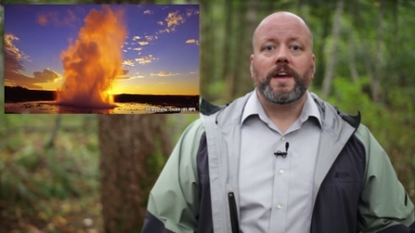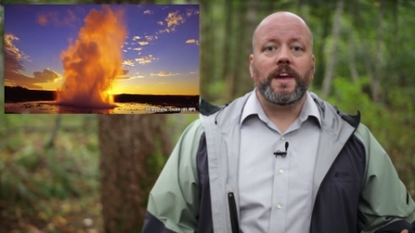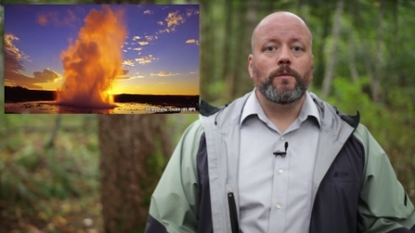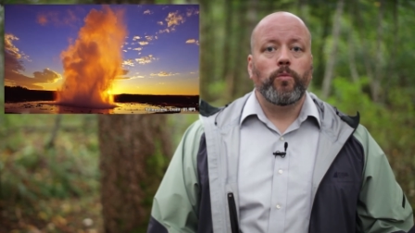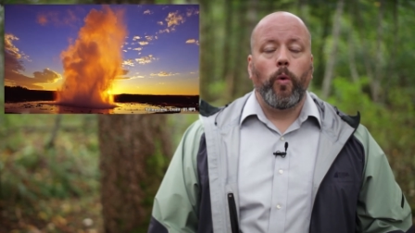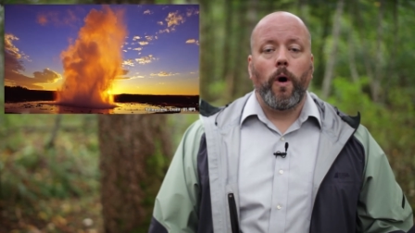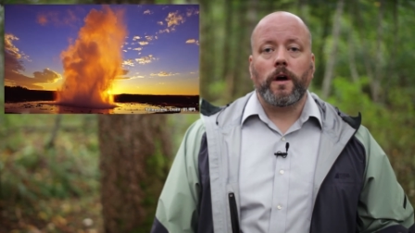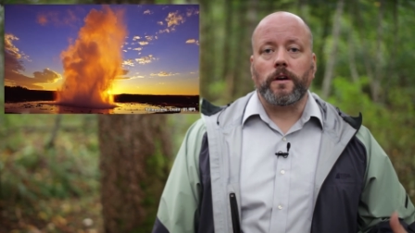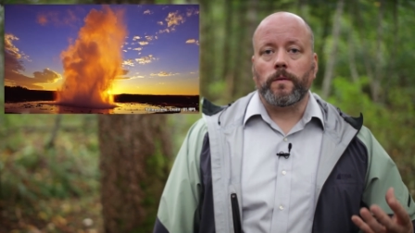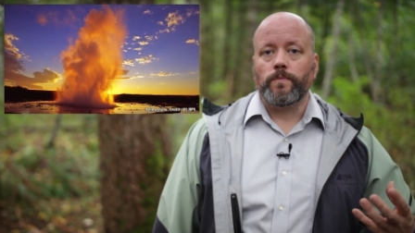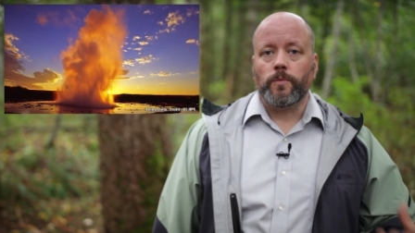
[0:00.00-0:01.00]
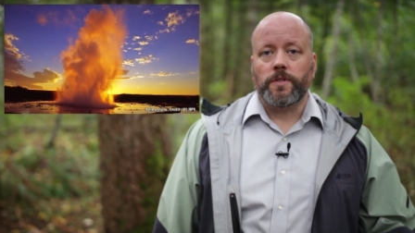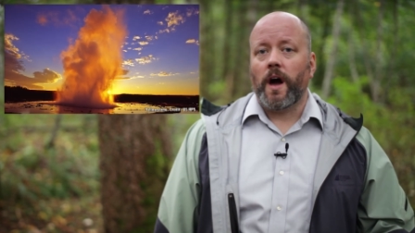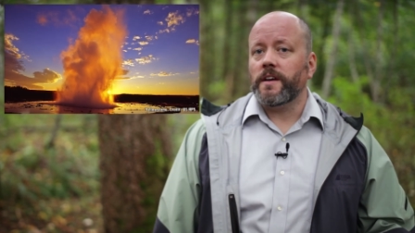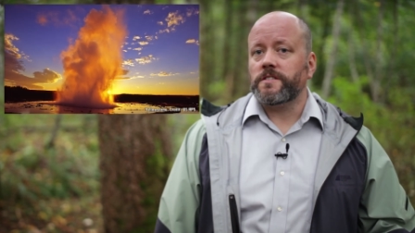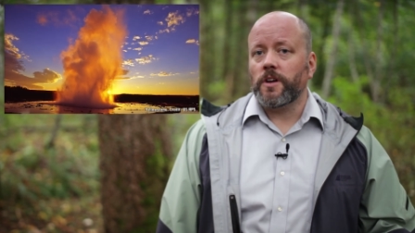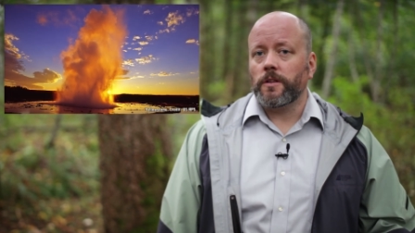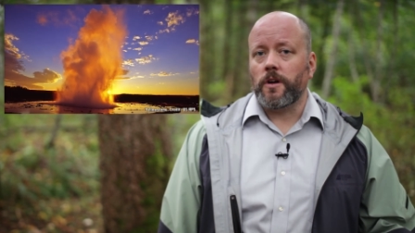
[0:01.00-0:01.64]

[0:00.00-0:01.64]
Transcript: in water with high salt